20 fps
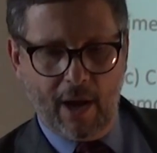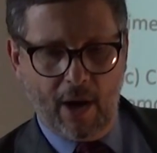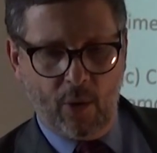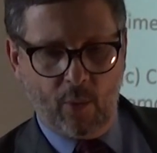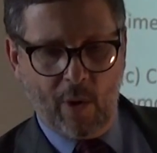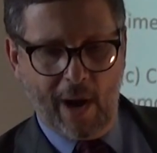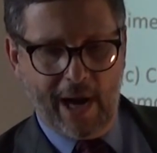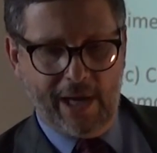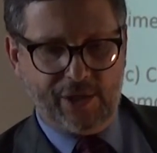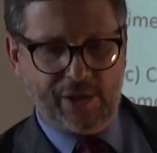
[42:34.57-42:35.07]

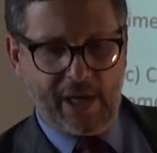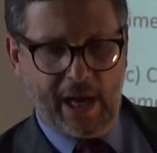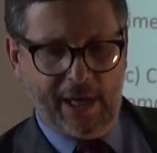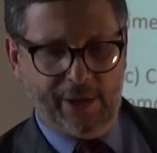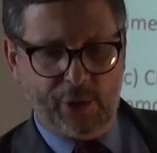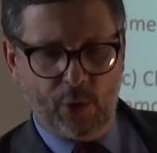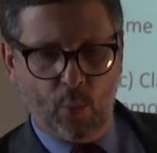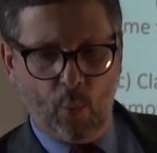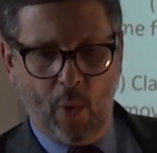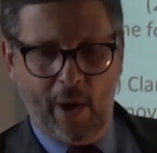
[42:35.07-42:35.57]
arising
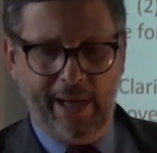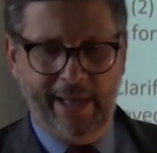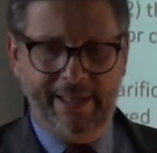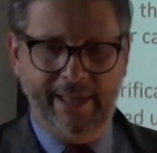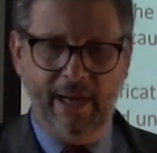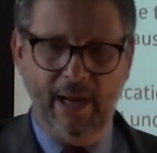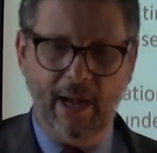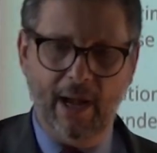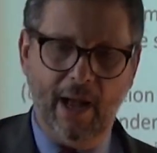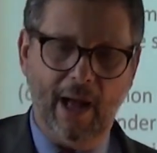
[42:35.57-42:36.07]
under
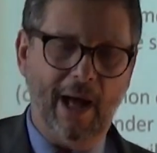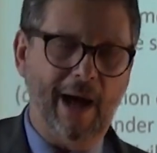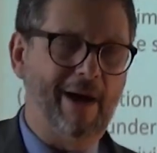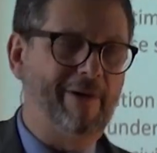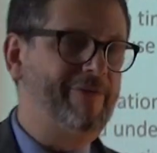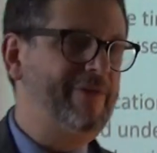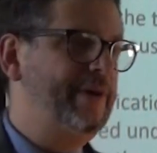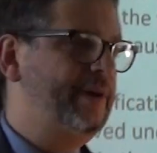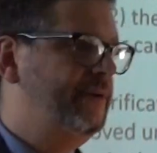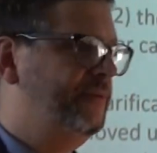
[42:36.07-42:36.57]
one
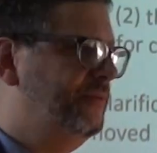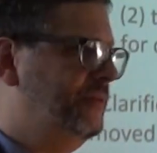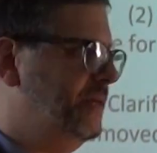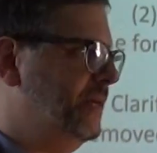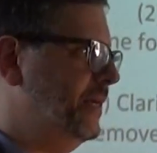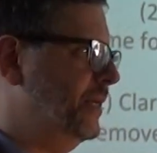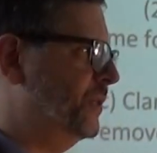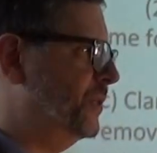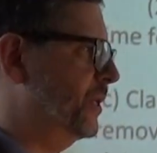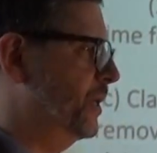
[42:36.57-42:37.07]
of
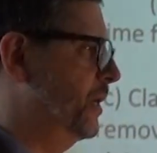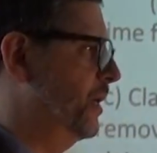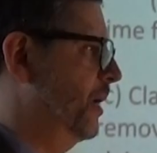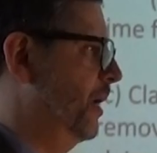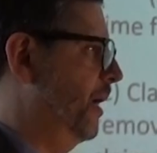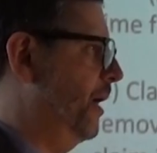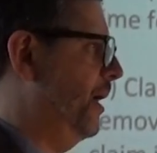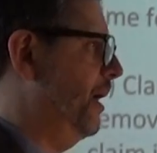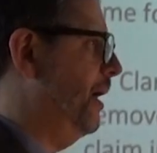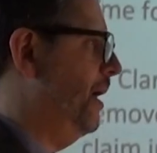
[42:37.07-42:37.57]
these
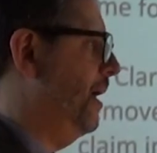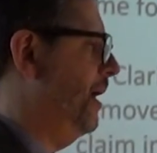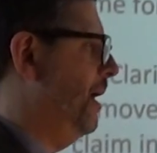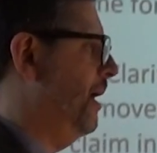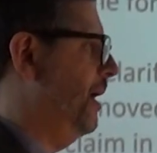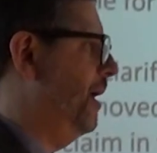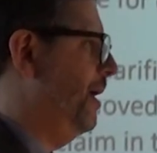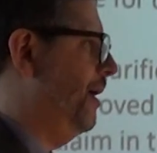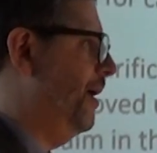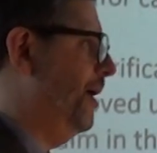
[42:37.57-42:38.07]

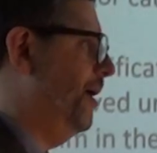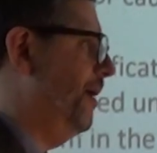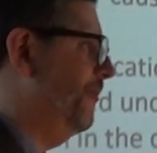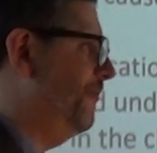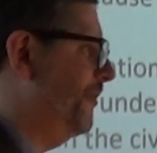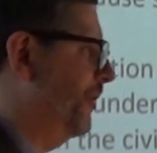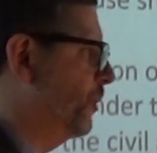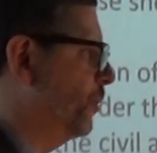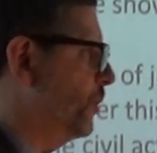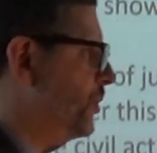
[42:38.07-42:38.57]

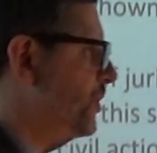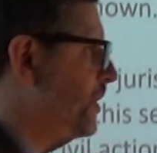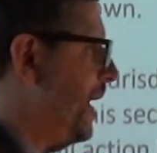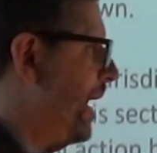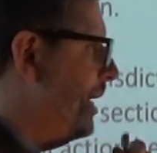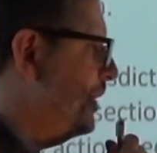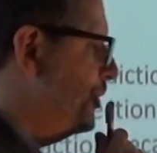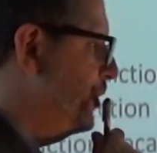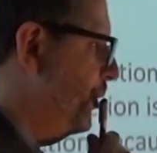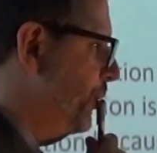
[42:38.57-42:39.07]
federal
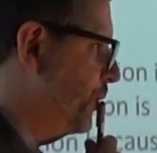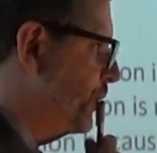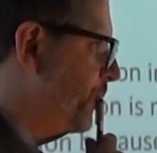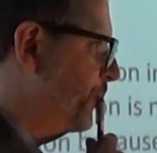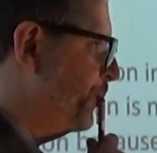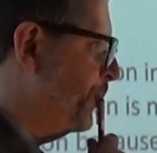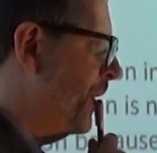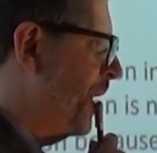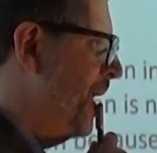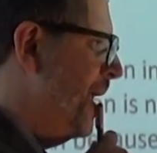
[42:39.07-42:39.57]
statutes.